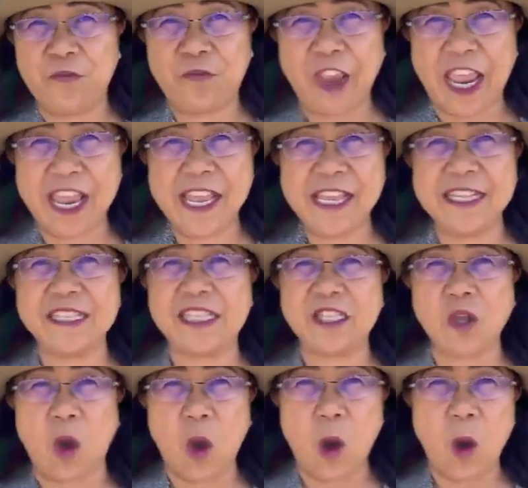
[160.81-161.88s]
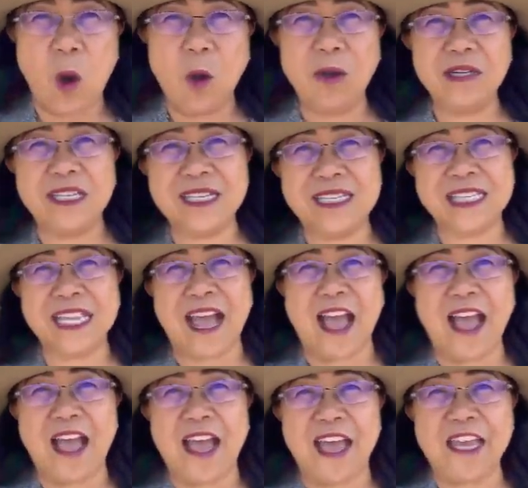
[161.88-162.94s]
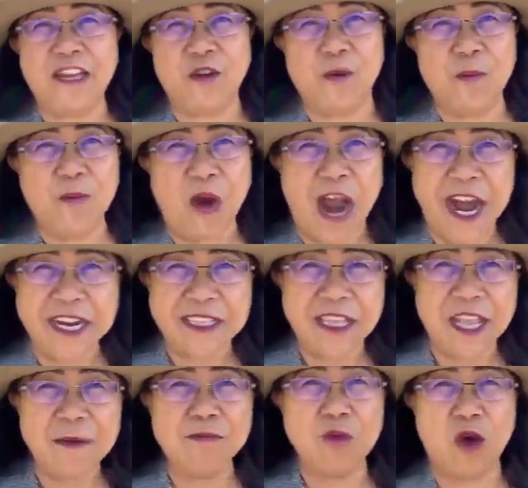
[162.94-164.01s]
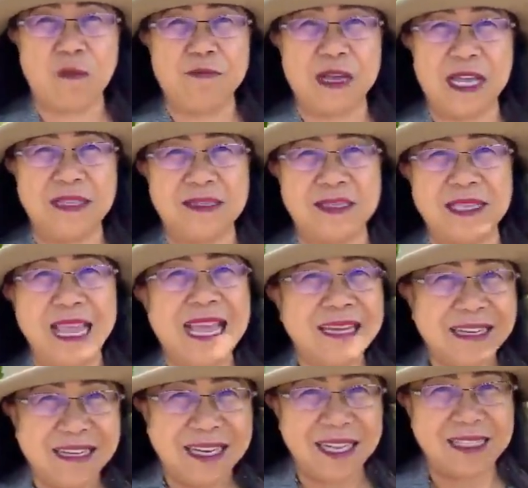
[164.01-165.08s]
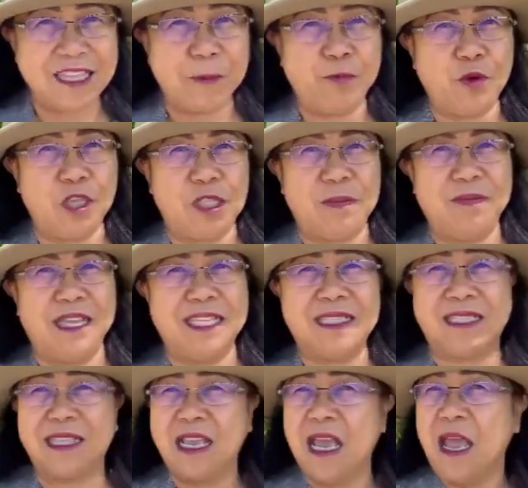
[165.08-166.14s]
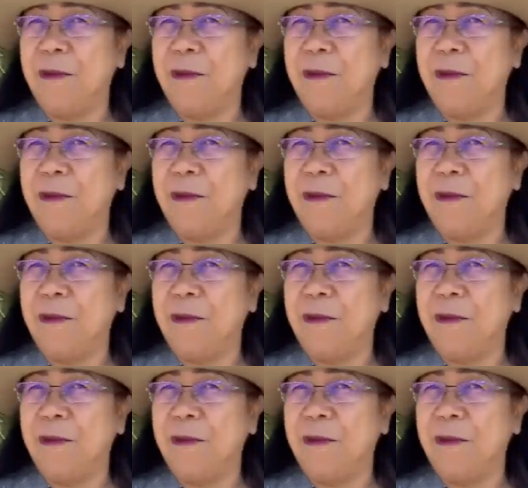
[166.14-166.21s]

face all these kind of hurting moments, disappointments,